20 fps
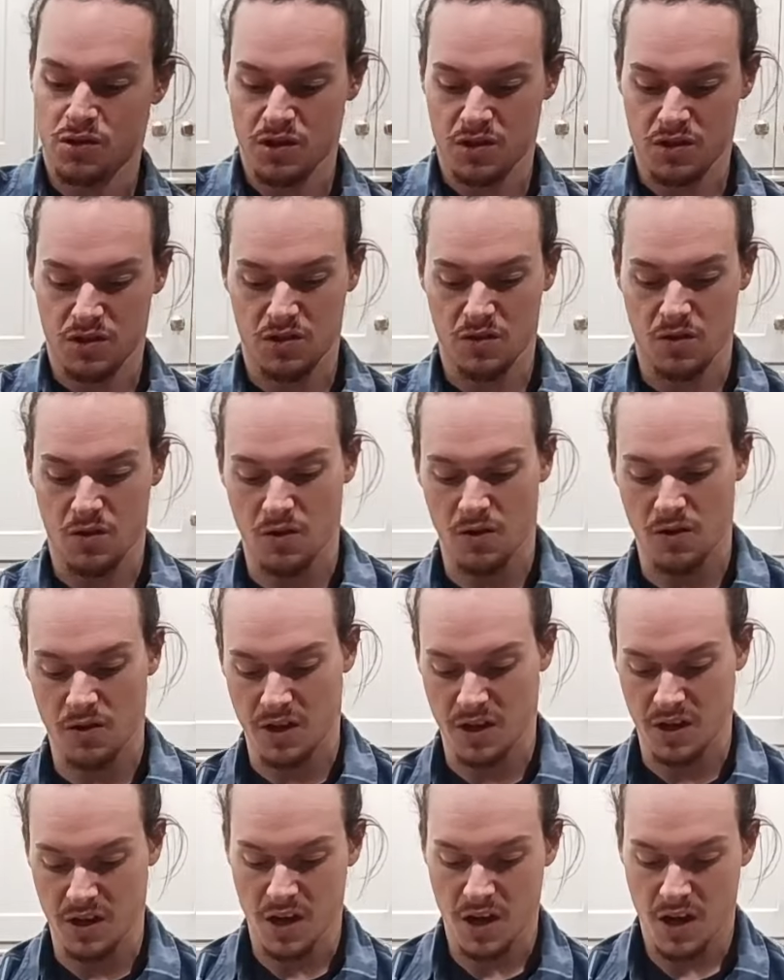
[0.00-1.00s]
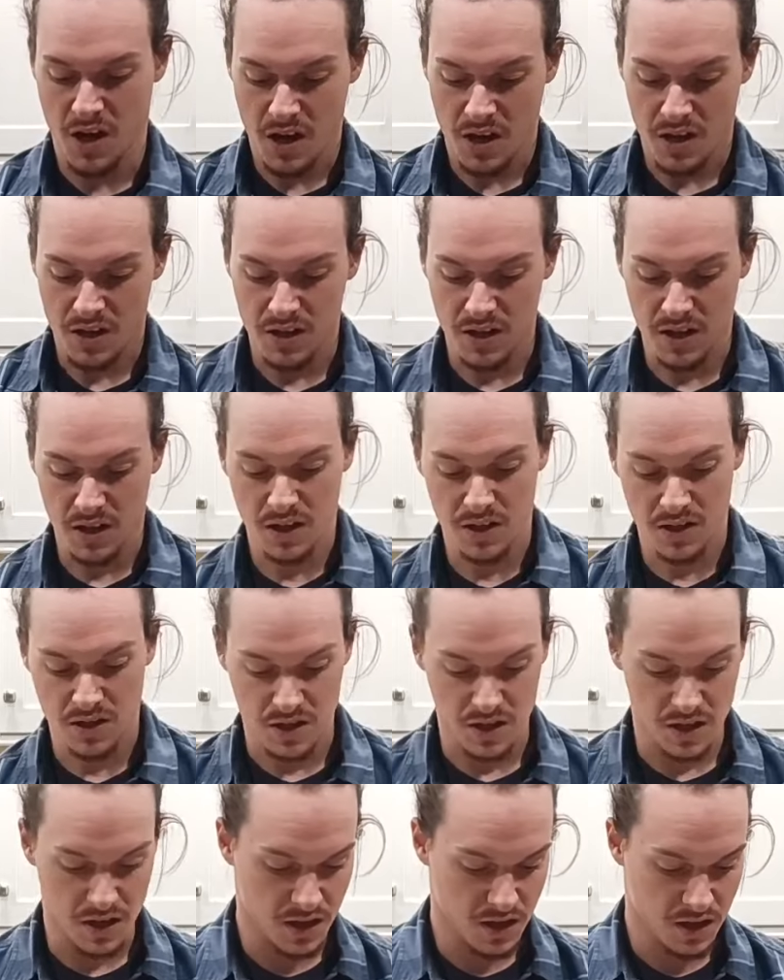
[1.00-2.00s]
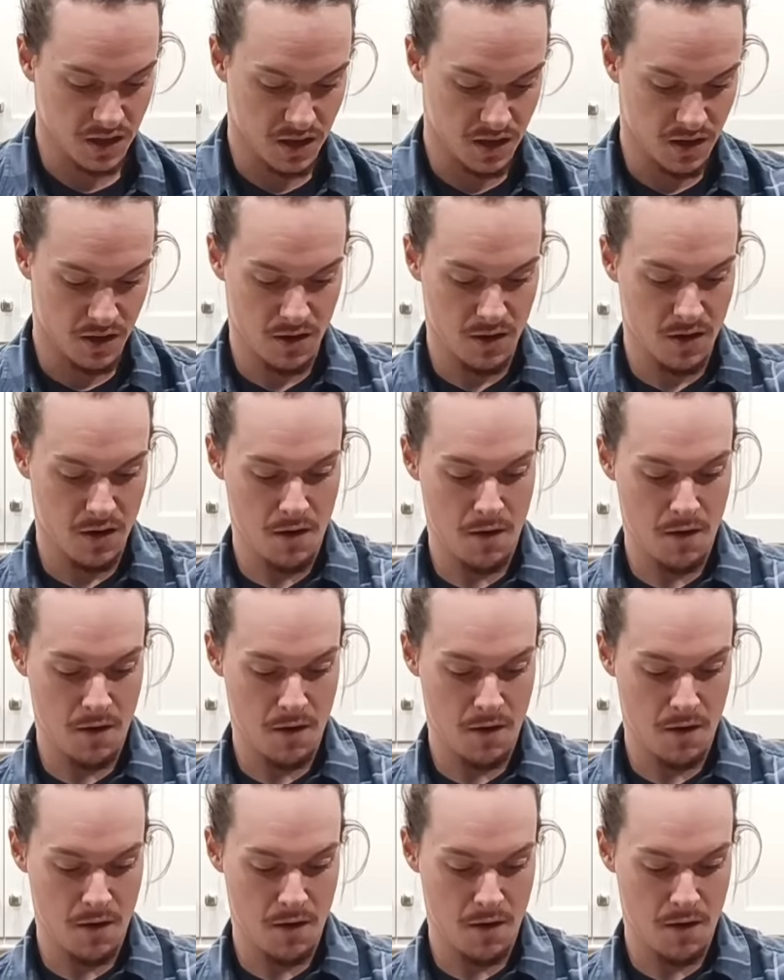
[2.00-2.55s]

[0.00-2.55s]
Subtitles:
It's already nicely in there.